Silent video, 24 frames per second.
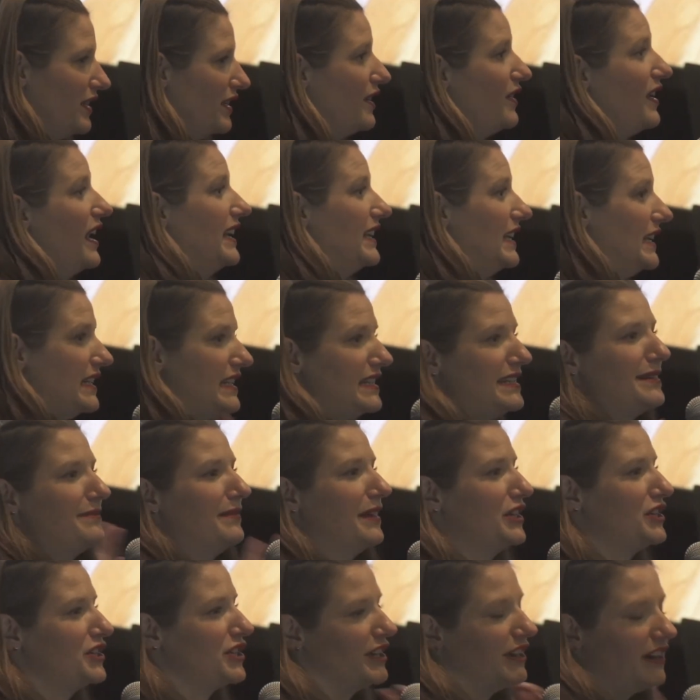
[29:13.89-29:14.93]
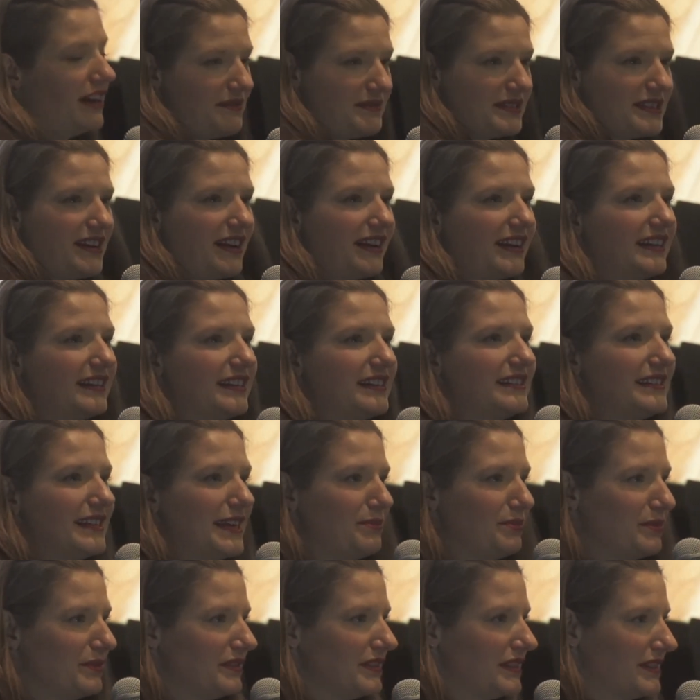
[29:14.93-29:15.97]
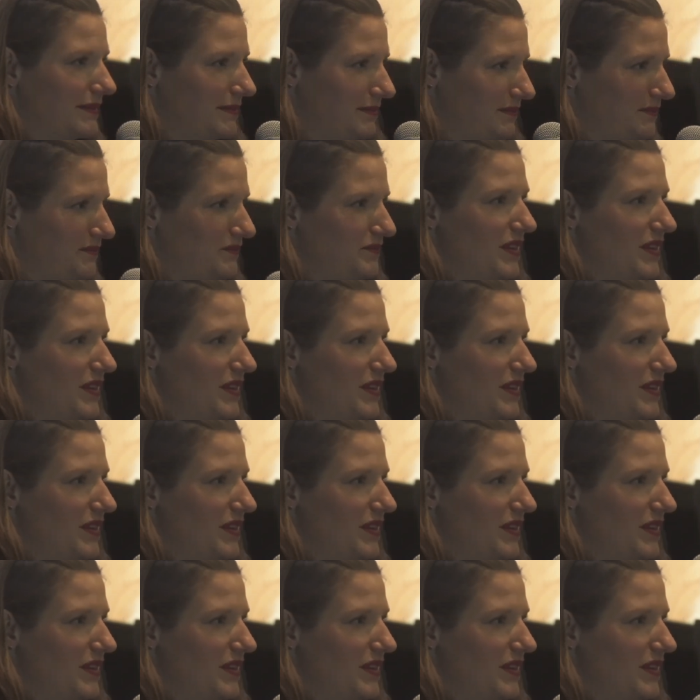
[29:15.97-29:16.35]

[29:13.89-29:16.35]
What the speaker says: I needed to make sure I was talking to Staples